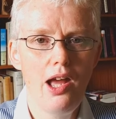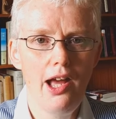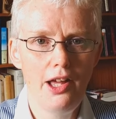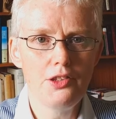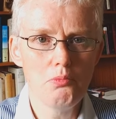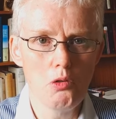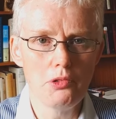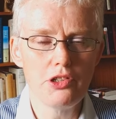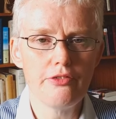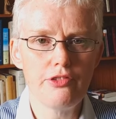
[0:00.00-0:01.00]
At the
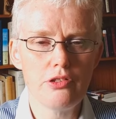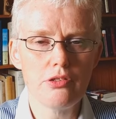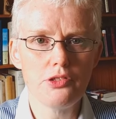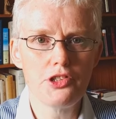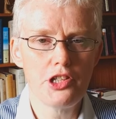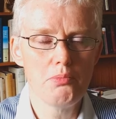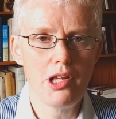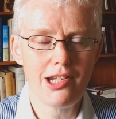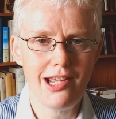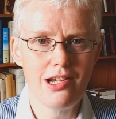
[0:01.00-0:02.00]
moment, funerals can be
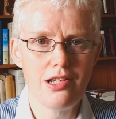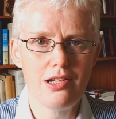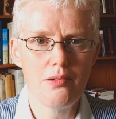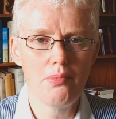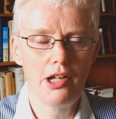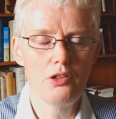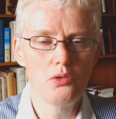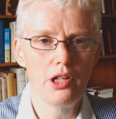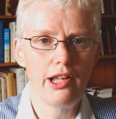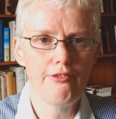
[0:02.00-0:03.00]
attended by
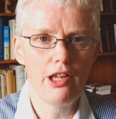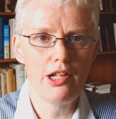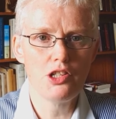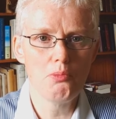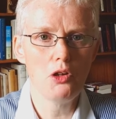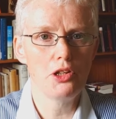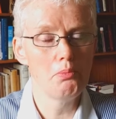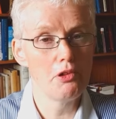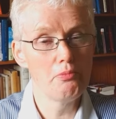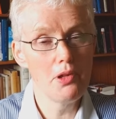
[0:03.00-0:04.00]
only a very small
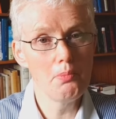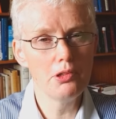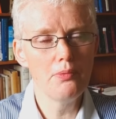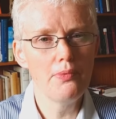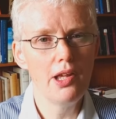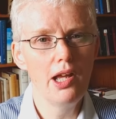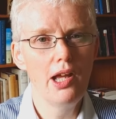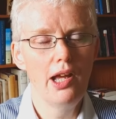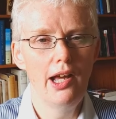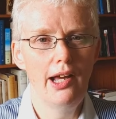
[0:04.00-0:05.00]
number of people
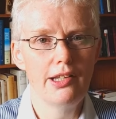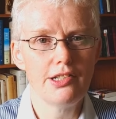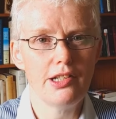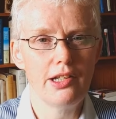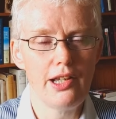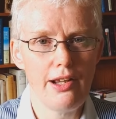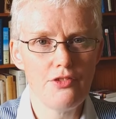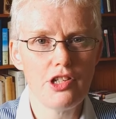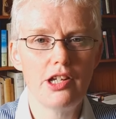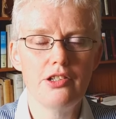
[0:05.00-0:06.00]
at a
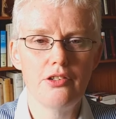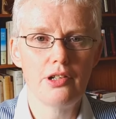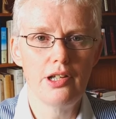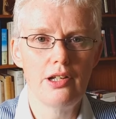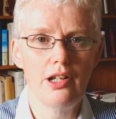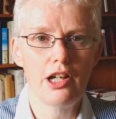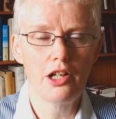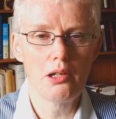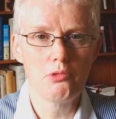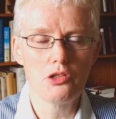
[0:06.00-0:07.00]
graveside or in a
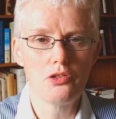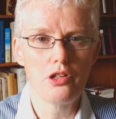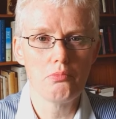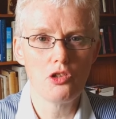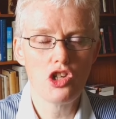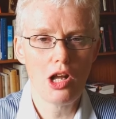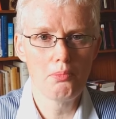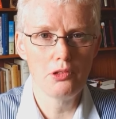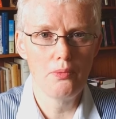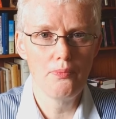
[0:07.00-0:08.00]
crematorium
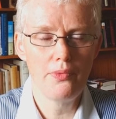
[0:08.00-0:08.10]
chapel.